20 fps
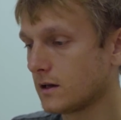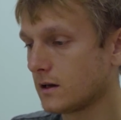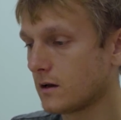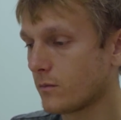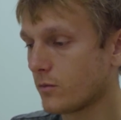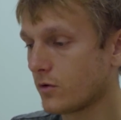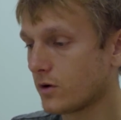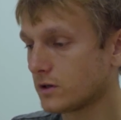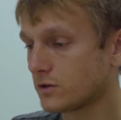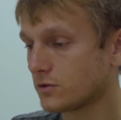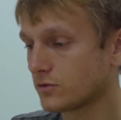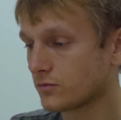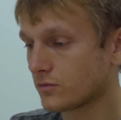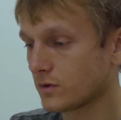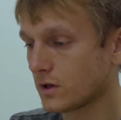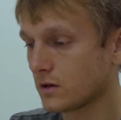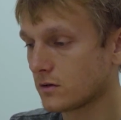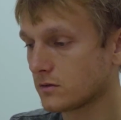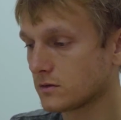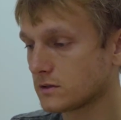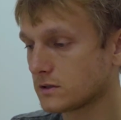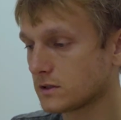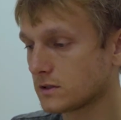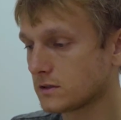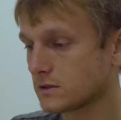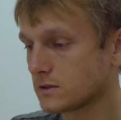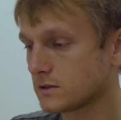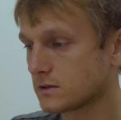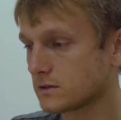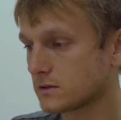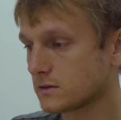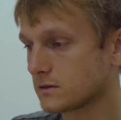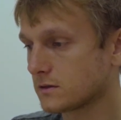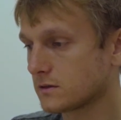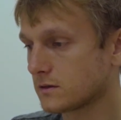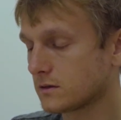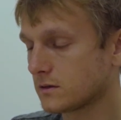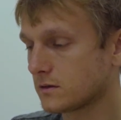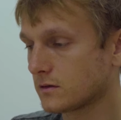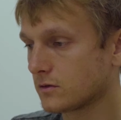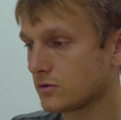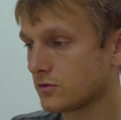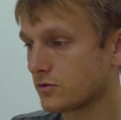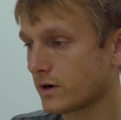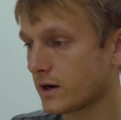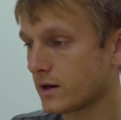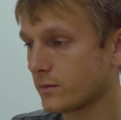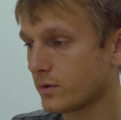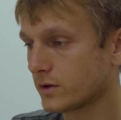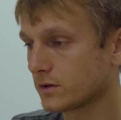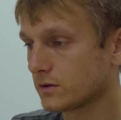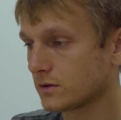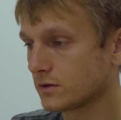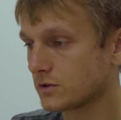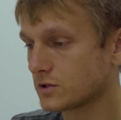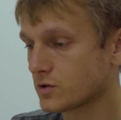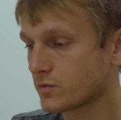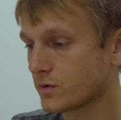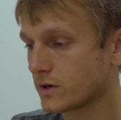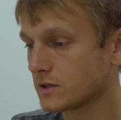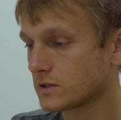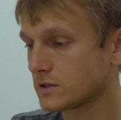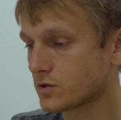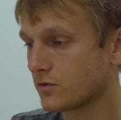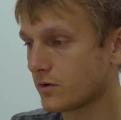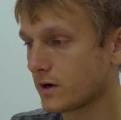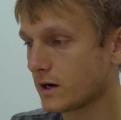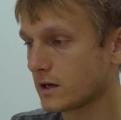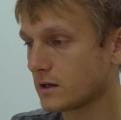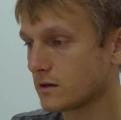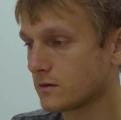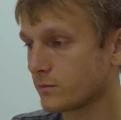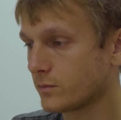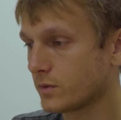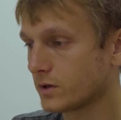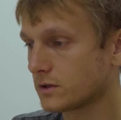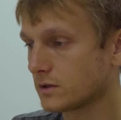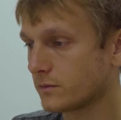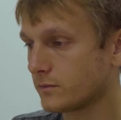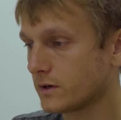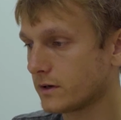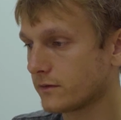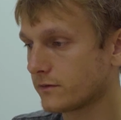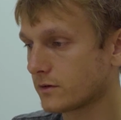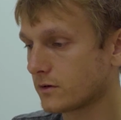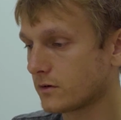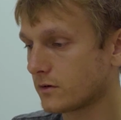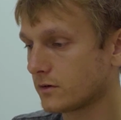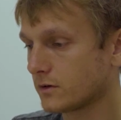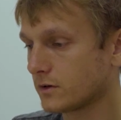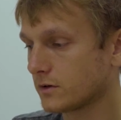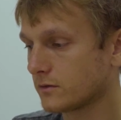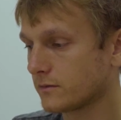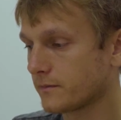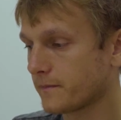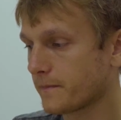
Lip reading: I'm going to reuse this gray button. 3 is gray, bottom left corner.